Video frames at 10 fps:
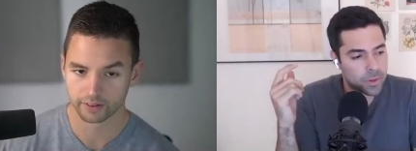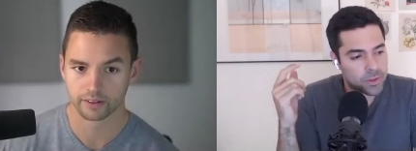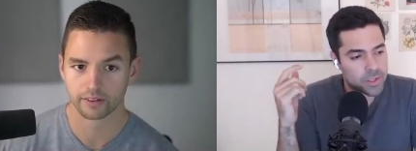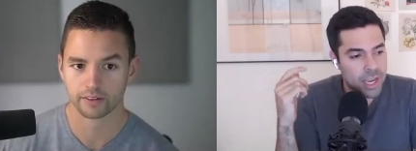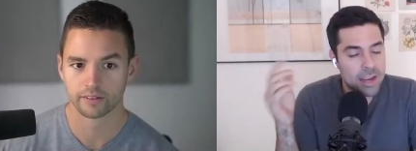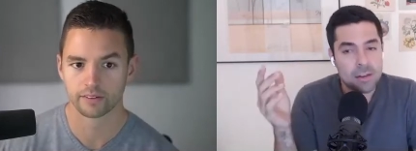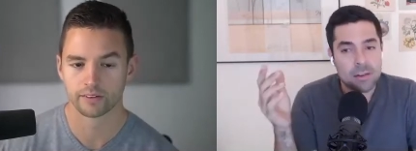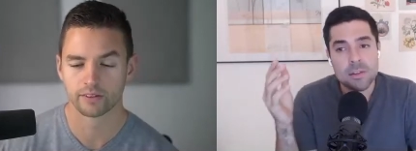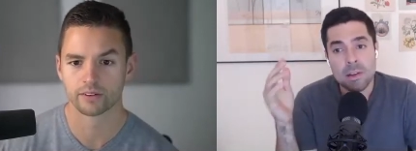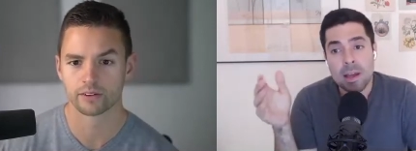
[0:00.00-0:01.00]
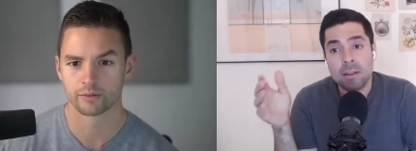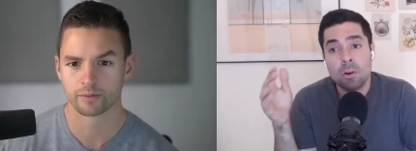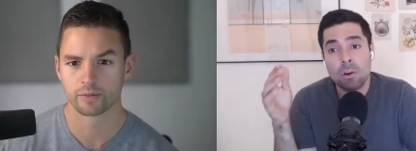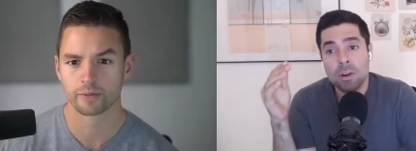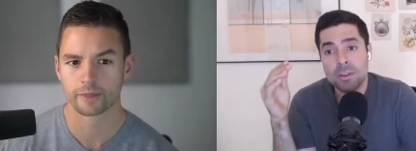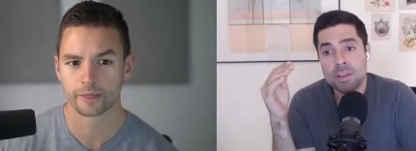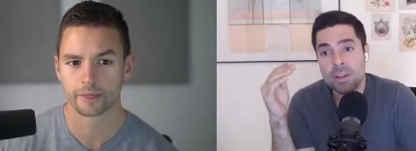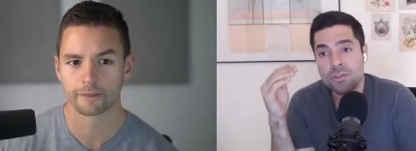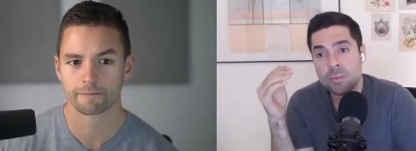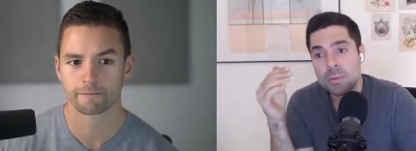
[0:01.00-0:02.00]
Speaker 1: sales led
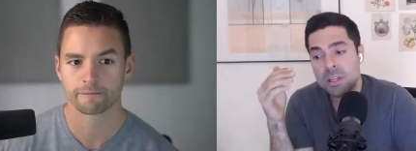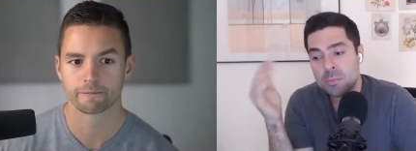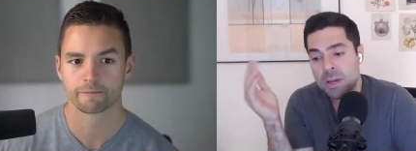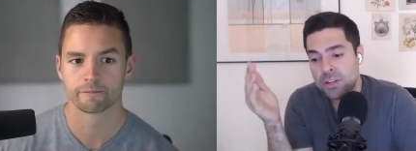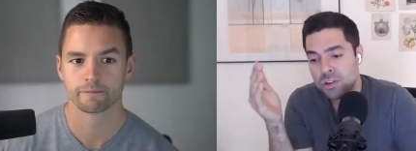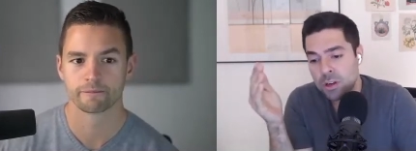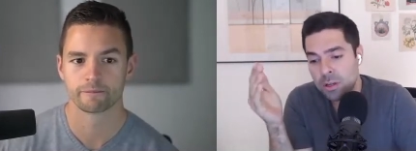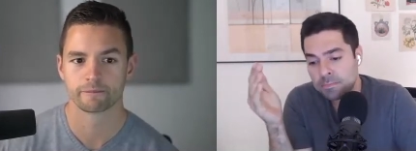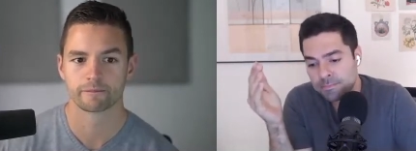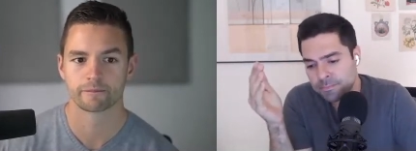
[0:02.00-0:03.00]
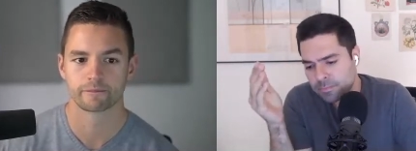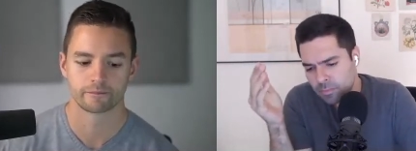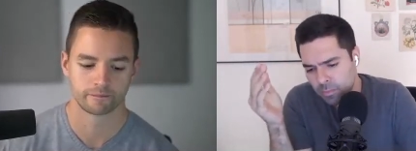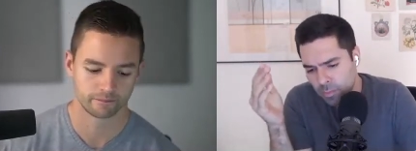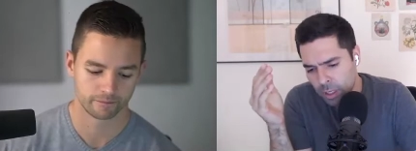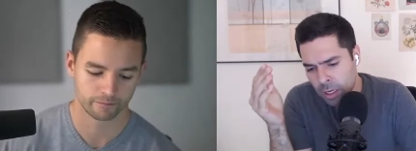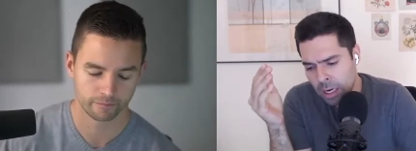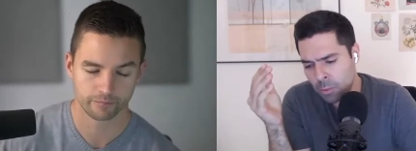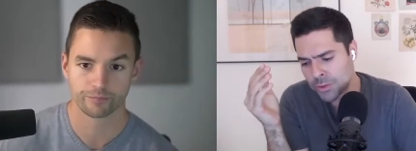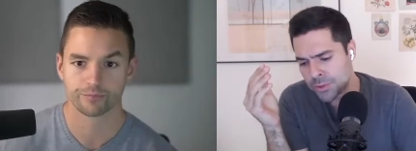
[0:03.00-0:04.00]
organizations, I mean, especially
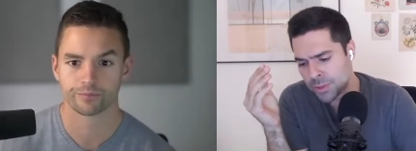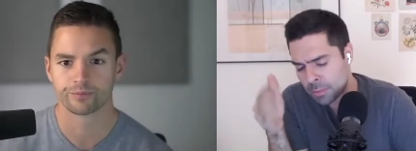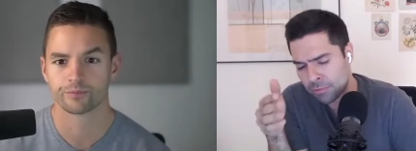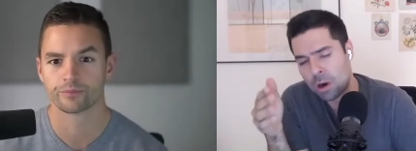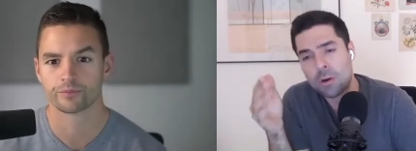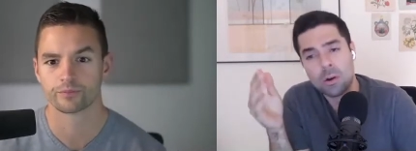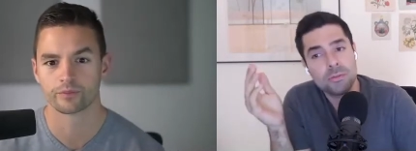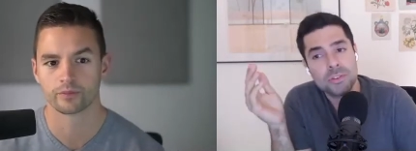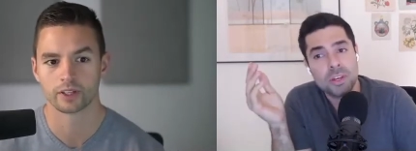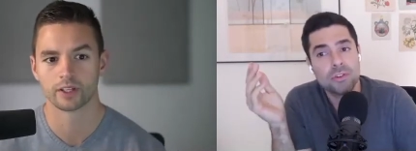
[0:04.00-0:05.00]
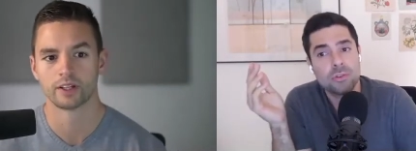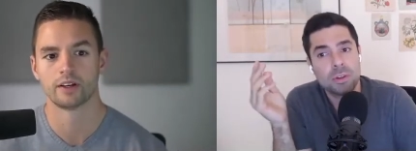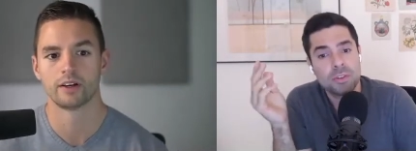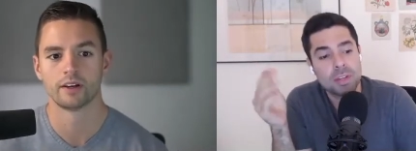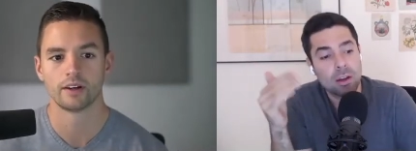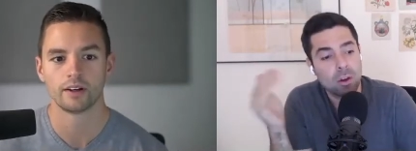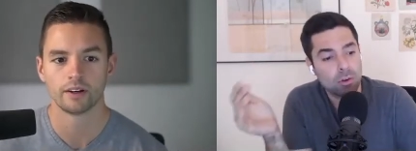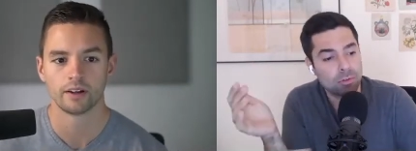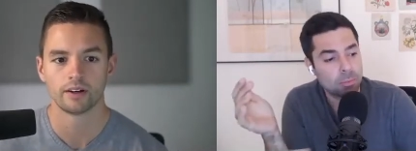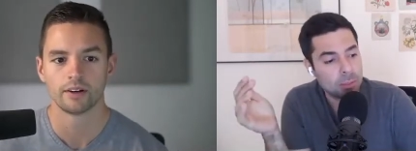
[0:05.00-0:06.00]
I was uh, before our conversation quickly saying a lot
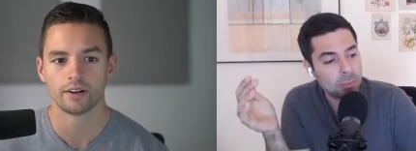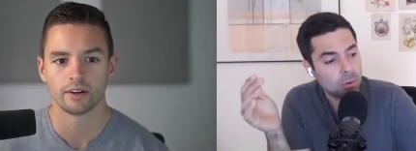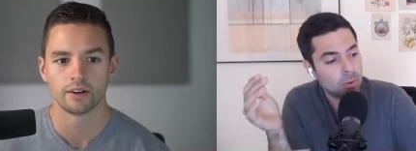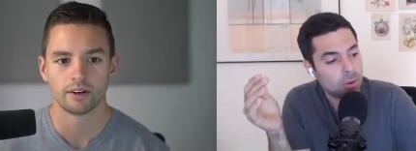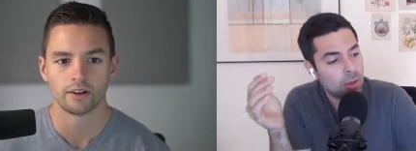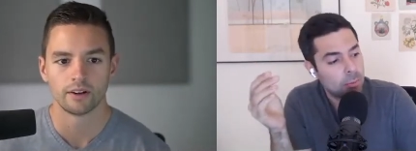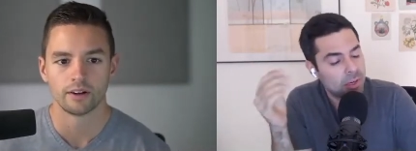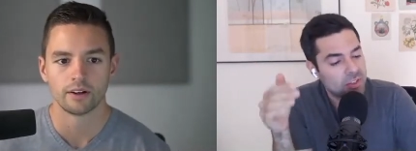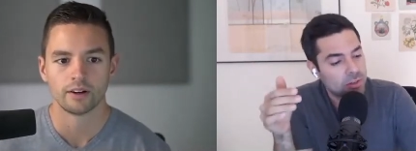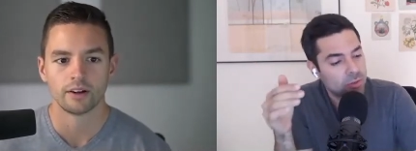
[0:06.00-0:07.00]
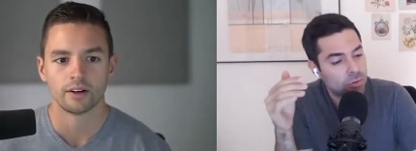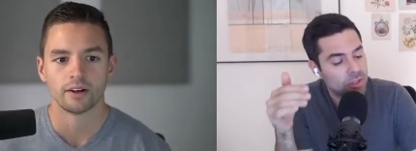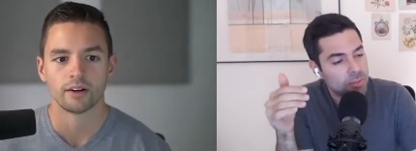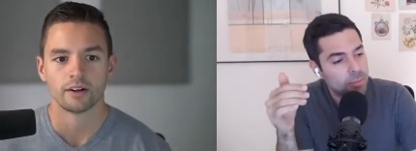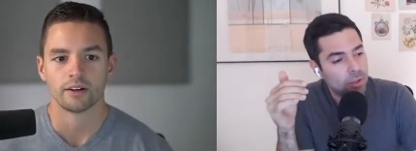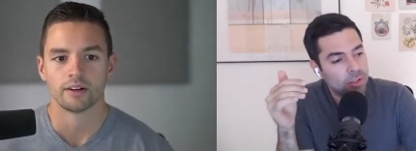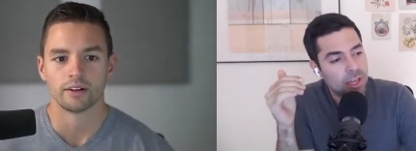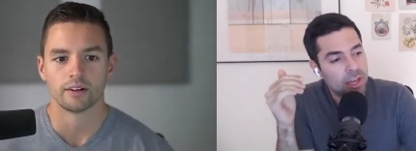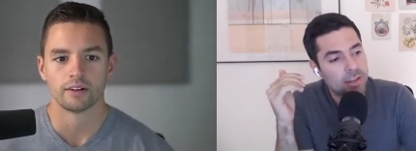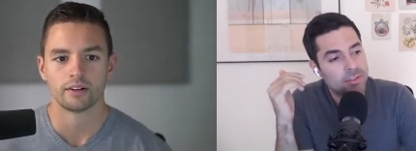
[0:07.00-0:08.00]
of the people um, listening to this
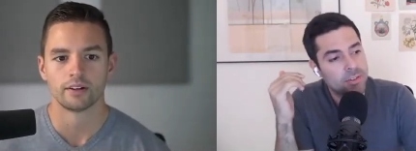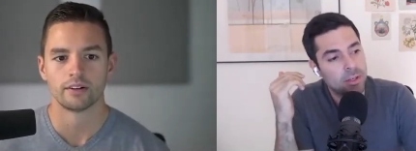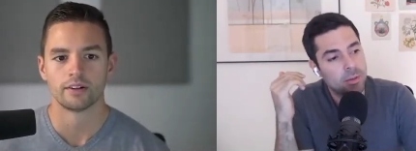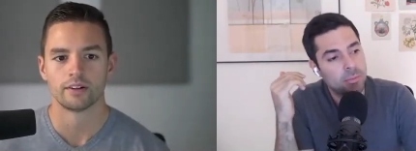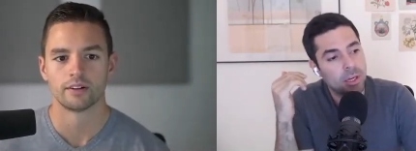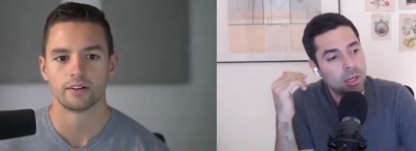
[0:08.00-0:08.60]
podcast, um, they're